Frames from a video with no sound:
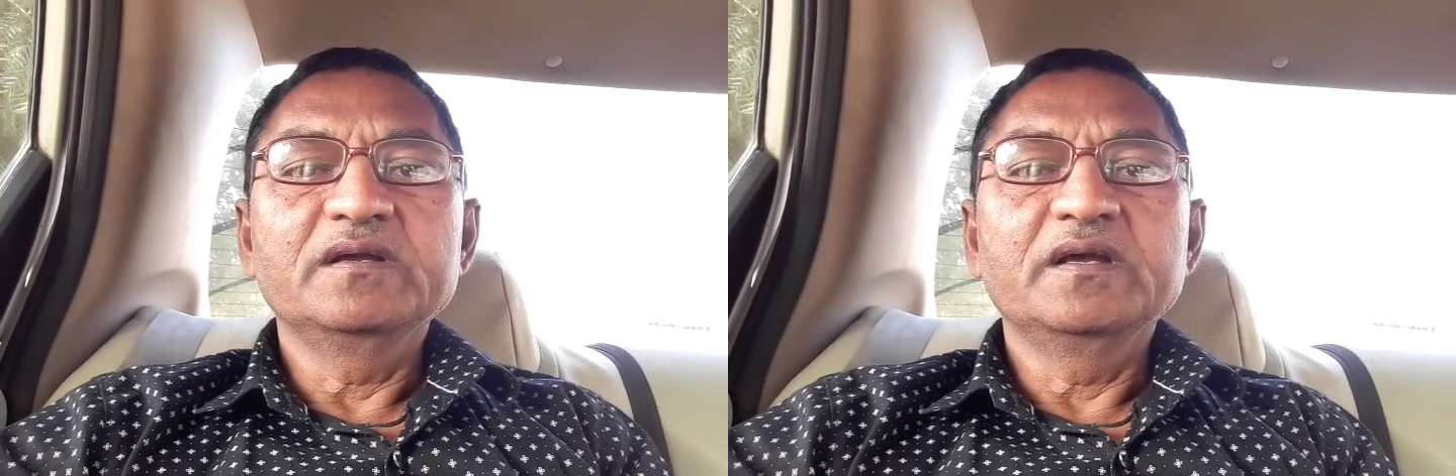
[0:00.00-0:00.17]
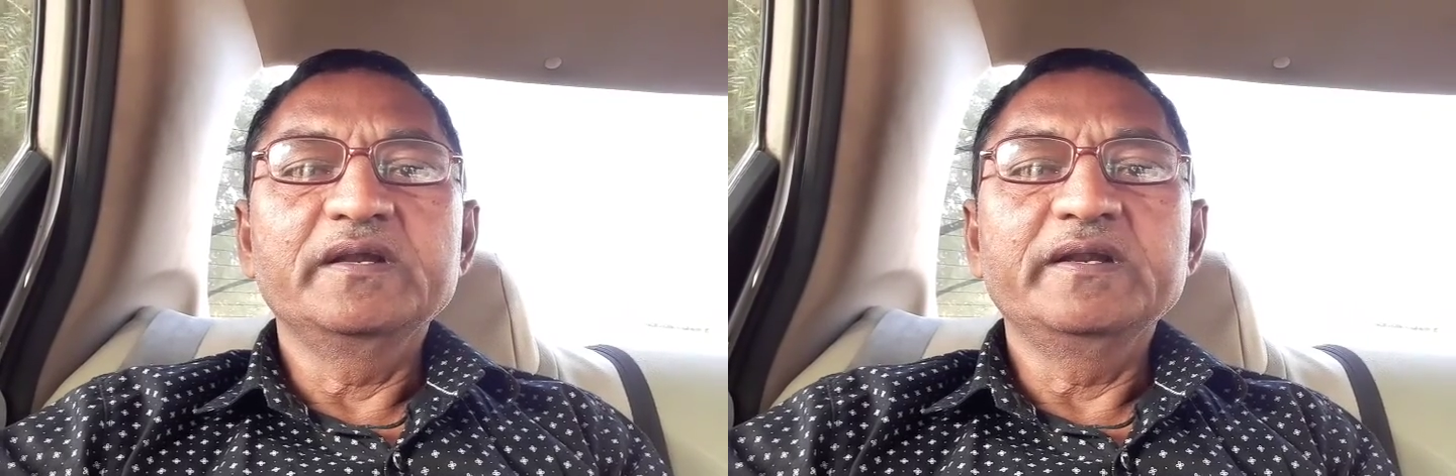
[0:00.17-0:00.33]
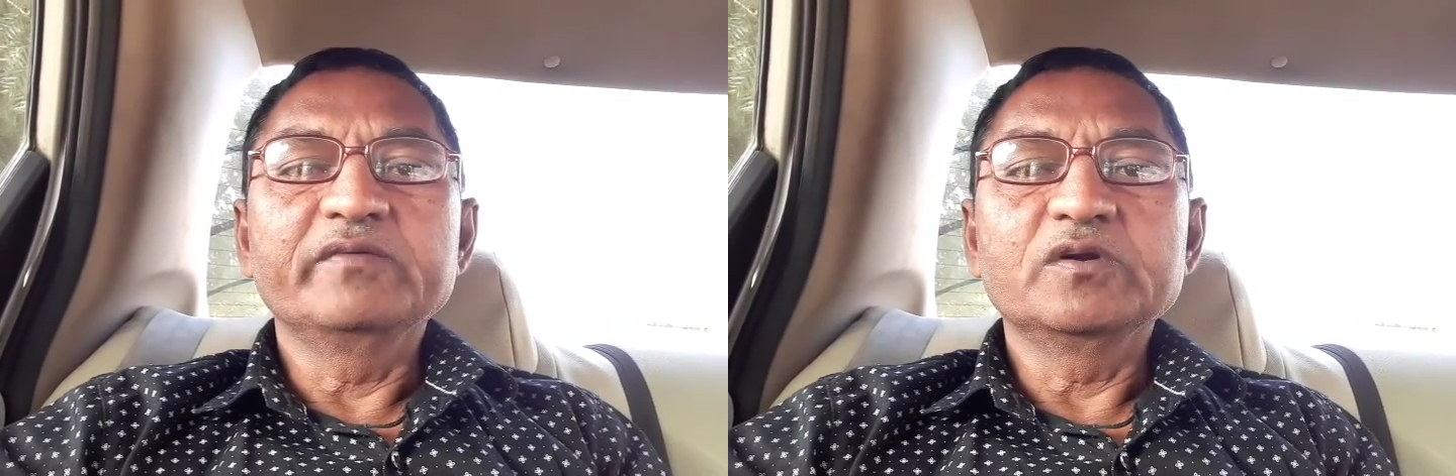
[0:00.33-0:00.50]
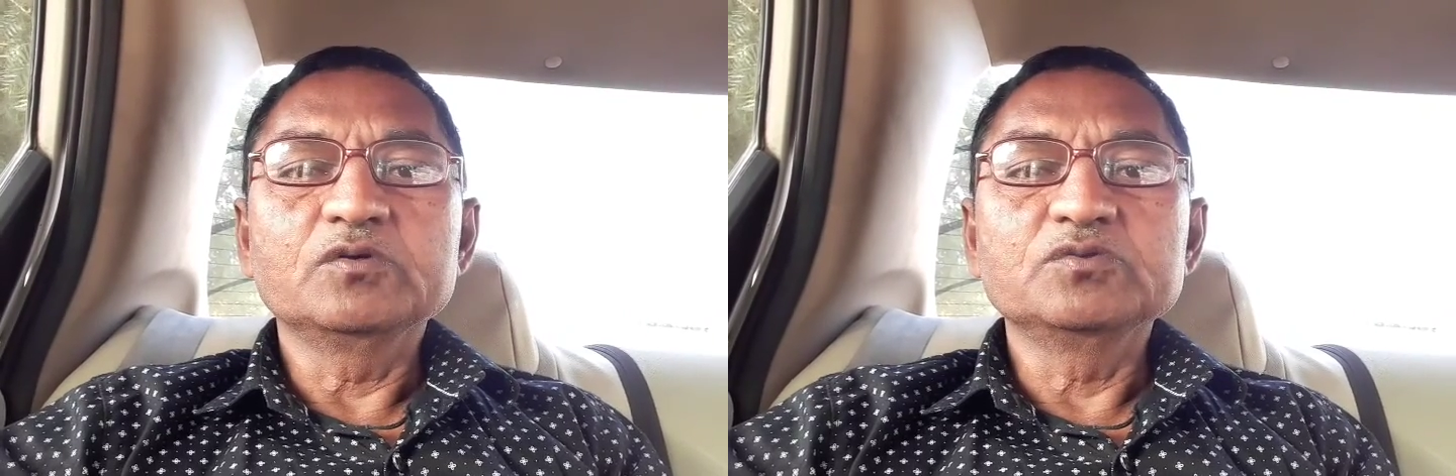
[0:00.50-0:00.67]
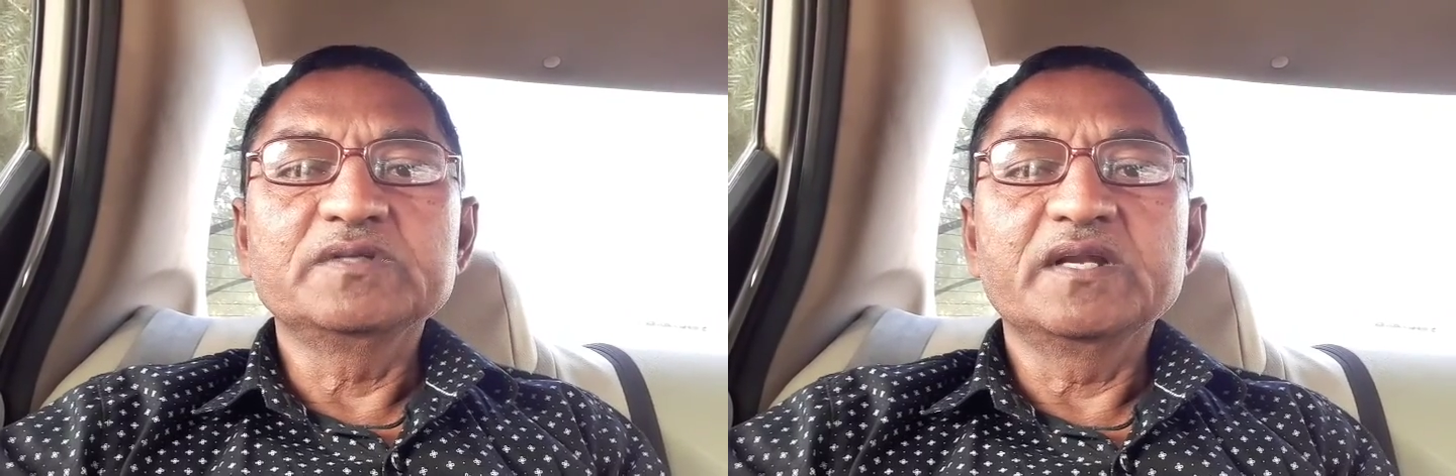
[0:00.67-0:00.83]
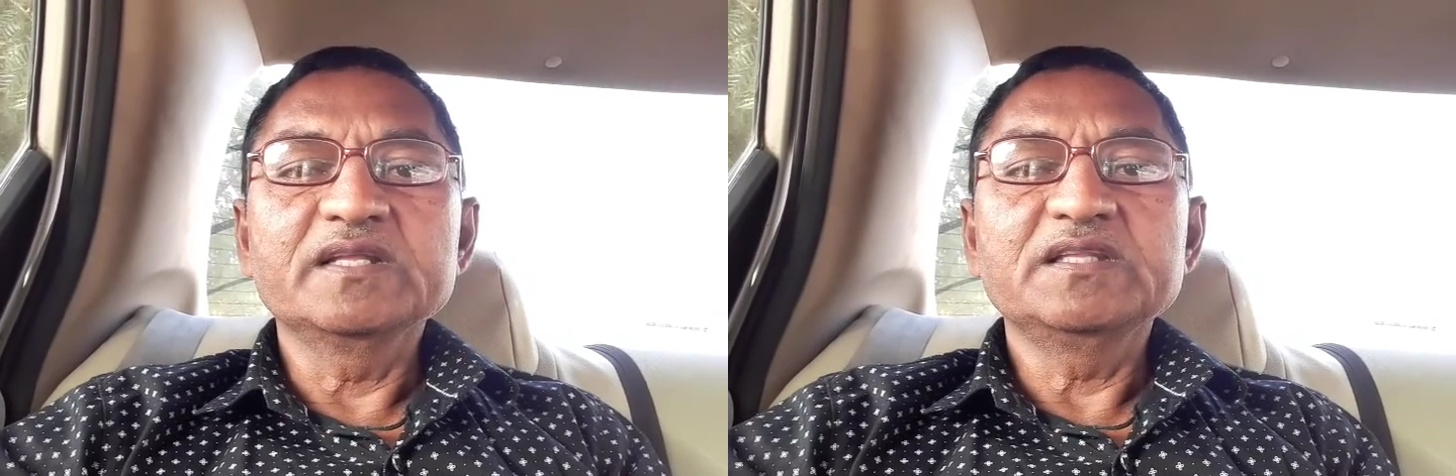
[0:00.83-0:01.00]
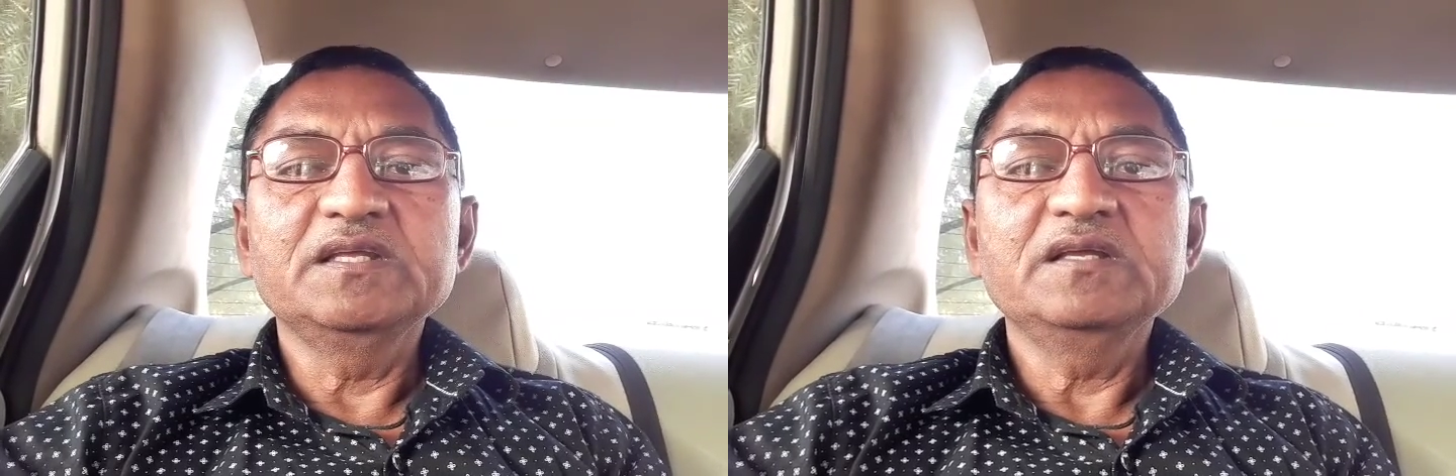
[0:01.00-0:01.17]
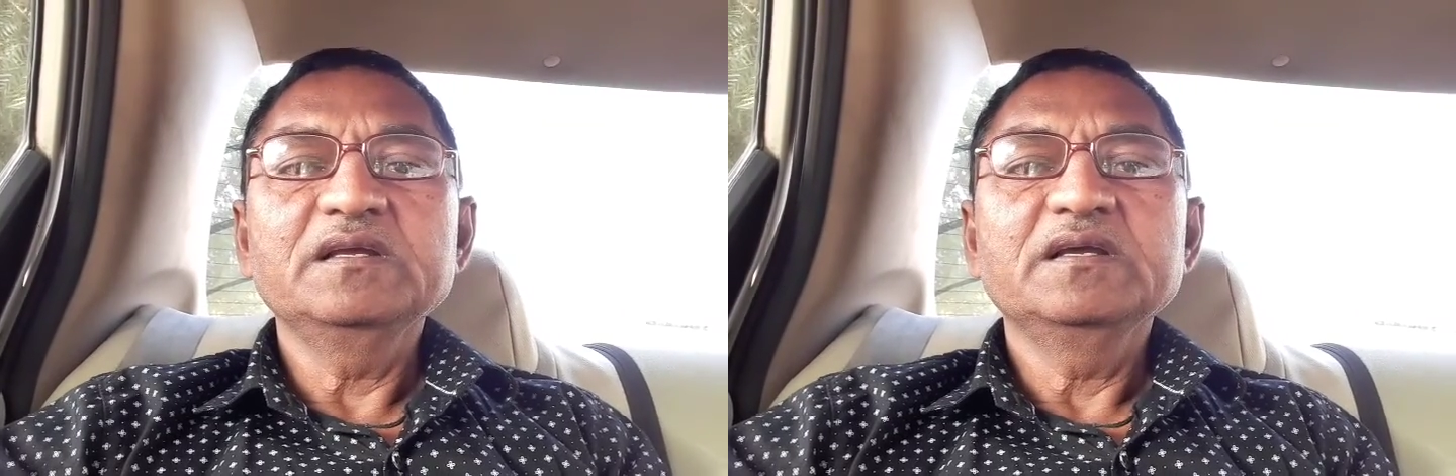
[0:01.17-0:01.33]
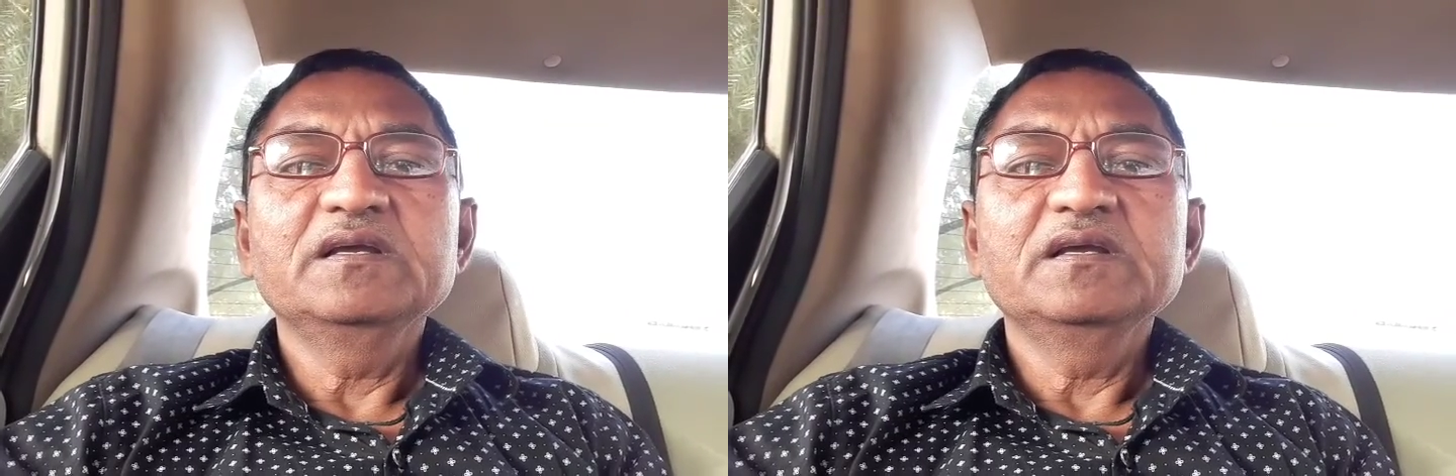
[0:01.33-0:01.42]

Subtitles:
and in our Gujarati,